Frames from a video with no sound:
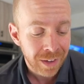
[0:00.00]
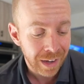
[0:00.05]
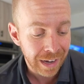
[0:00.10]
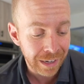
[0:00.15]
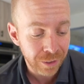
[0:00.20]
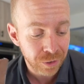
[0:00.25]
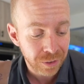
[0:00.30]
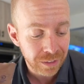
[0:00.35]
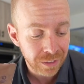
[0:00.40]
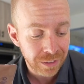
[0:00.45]

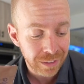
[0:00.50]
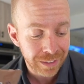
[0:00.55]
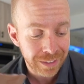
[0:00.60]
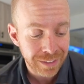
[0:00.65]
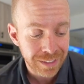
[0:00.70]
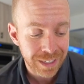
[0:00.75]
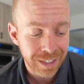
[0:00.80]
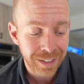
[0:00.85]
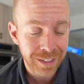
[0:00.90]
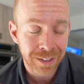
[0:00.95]
I really
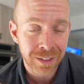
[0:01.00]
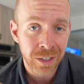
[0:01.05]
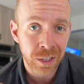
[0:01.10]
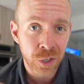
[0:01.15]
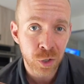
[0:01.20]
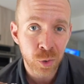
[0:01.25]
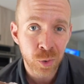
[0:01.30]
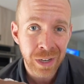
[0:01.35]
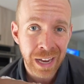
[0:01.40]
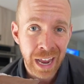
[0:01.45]
like taking
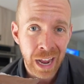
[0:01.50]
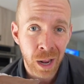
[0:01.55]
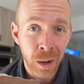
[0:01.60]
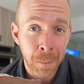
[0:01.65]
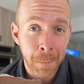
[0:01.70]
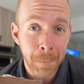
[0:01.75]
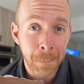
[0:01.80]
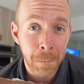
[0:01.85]
the UCAN